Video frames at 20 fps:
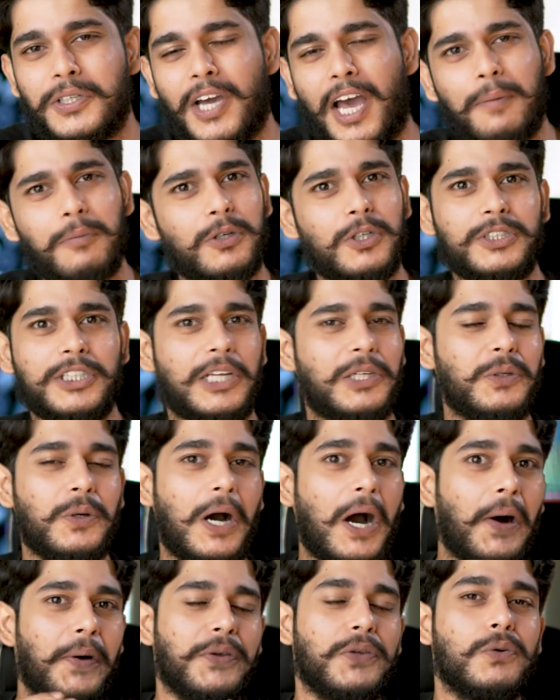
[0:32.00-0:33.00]
video, I'm going to tell
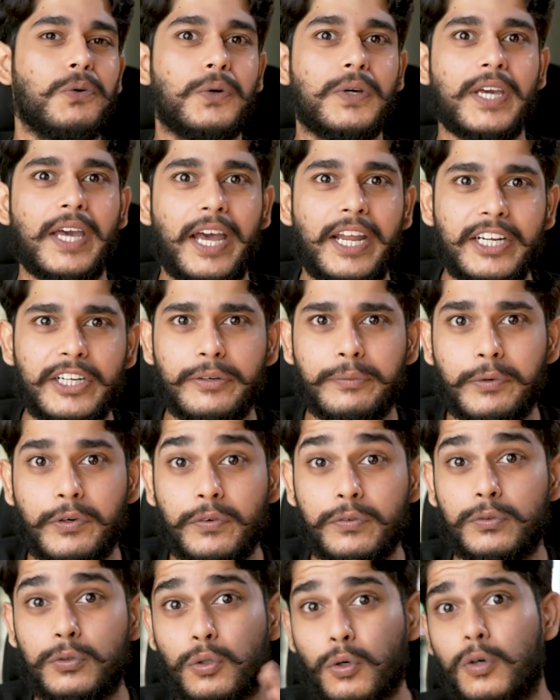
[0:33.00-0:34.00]
you how you can
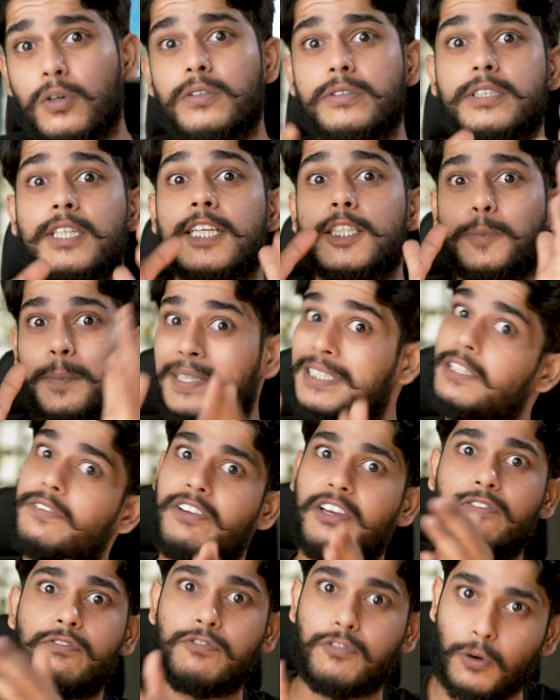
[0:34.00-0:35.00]
remove those
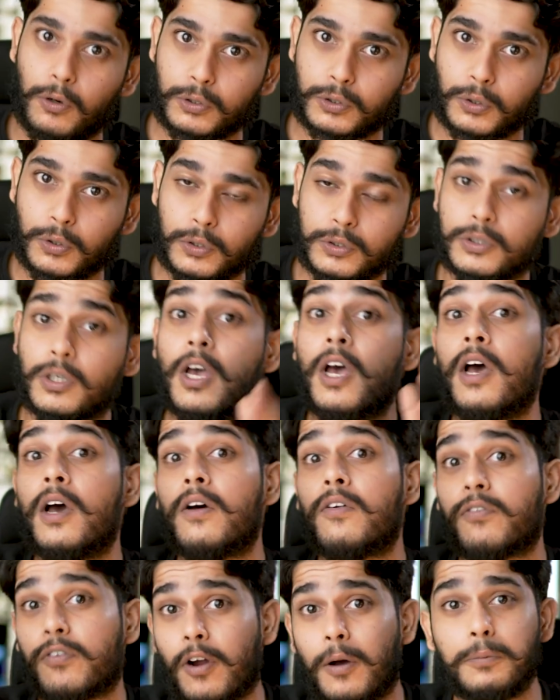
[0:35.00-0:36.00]
specific
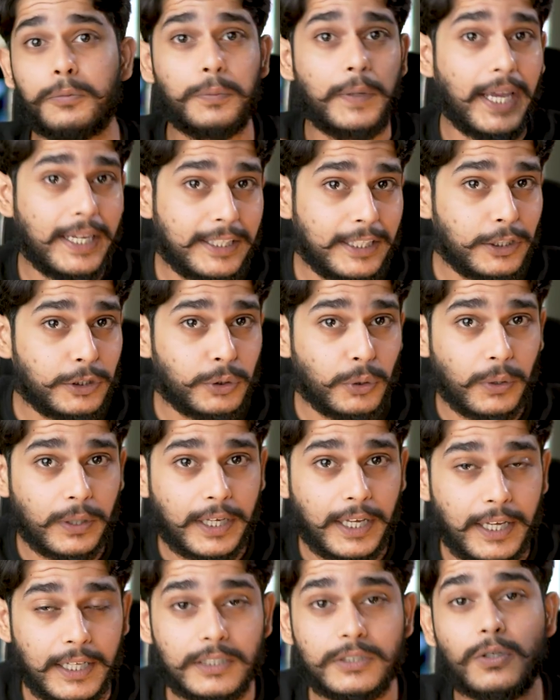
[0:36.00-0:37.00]
photos from getting
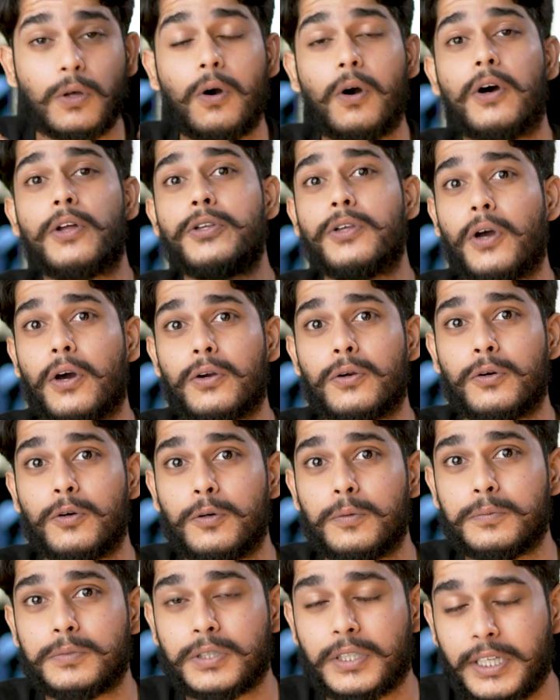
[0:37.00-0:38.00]
showcased on your
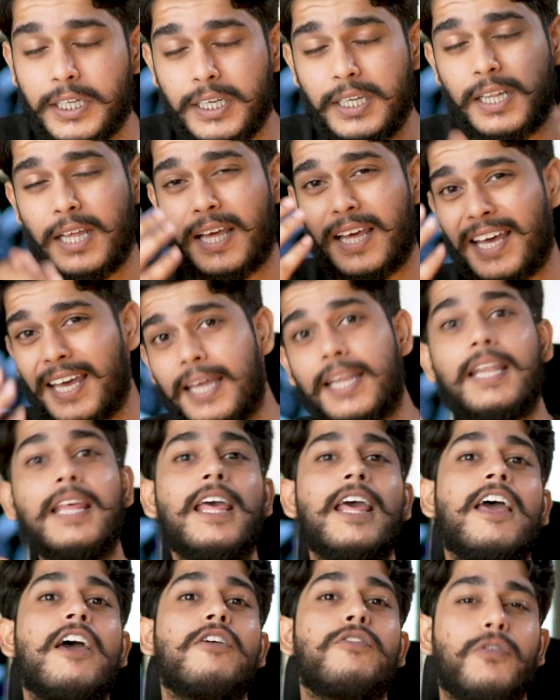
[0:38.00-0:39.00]
home screen in
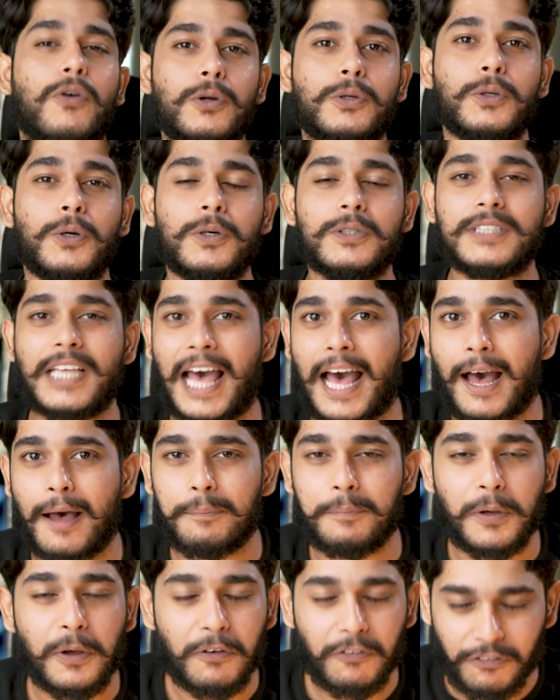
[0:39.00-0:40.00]
Photos
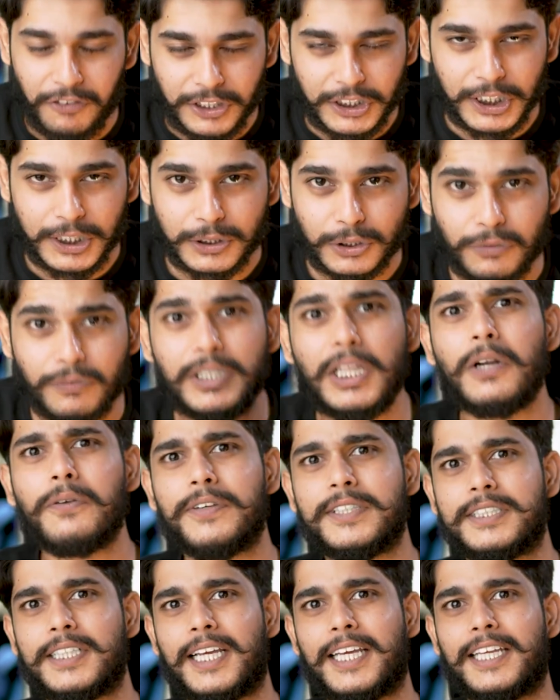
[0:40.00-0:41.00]
app widget. So
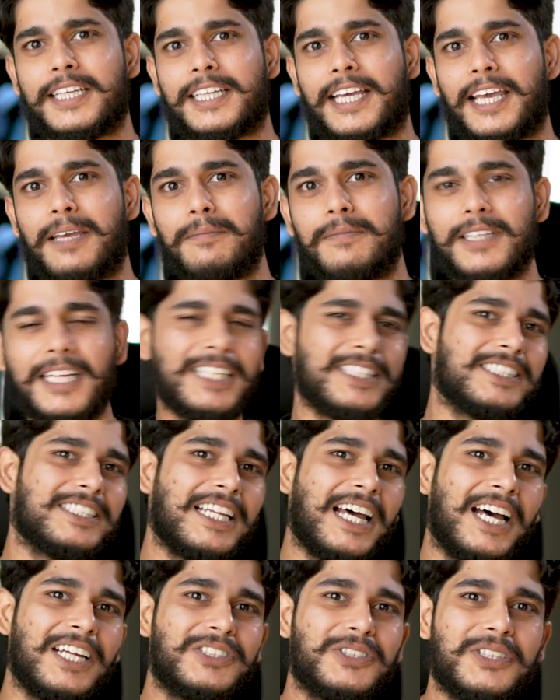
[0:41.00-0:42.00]
without wasting any time, let's
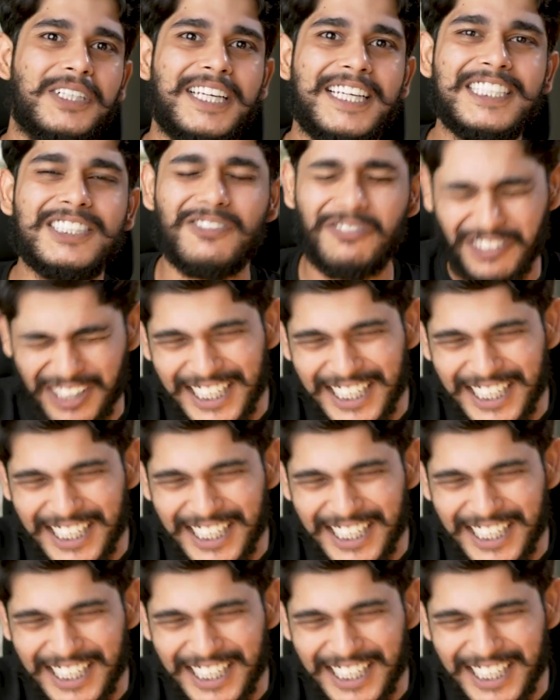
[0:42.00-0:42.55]
start today's